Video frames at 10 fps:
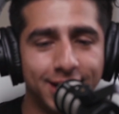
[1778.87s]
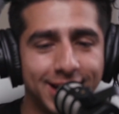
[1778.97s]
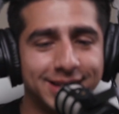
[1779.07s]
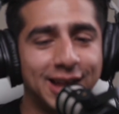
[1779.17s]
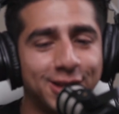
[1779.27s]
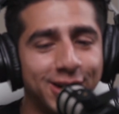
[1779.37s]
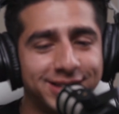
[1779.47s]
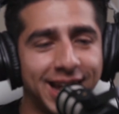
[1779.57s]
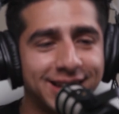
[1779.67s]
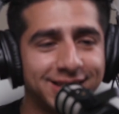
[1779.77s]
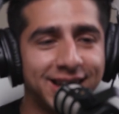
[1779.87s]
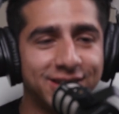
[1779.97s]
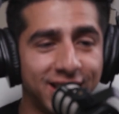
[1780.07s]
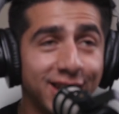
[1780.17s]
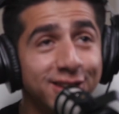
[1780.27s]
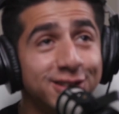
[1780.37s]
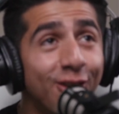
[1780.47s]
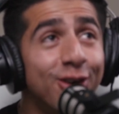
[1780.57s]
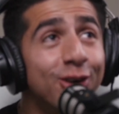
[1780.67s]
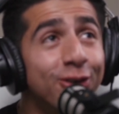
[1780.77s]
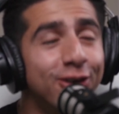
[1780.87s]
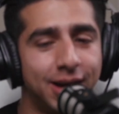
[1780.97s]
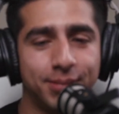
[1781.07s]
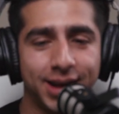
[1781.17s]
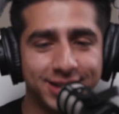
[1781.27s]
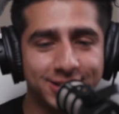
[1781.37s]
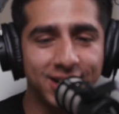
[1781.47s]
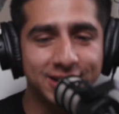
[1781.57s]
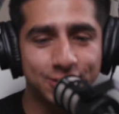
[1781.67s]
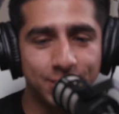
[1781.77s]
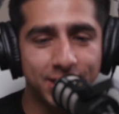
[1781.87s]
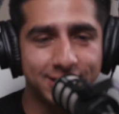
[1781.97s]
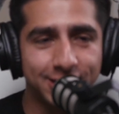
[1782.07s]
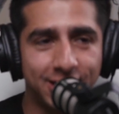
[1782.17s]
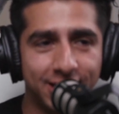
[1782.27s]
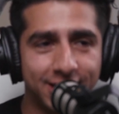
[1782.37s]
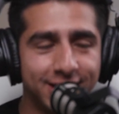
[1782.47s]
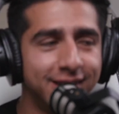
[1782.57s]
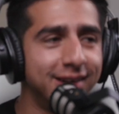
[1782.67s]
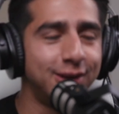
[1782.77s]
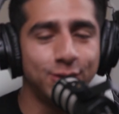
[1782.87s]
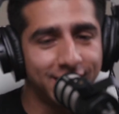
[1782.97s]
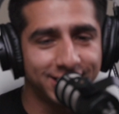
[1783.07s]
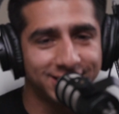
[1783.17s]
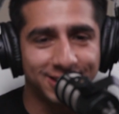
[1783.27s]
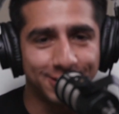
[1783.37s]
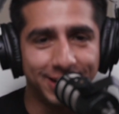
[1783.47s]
Because, like, 30 seconds later, they're like, this is so cool. I'm like, the song is 3 minutes long. You didn't listen to it.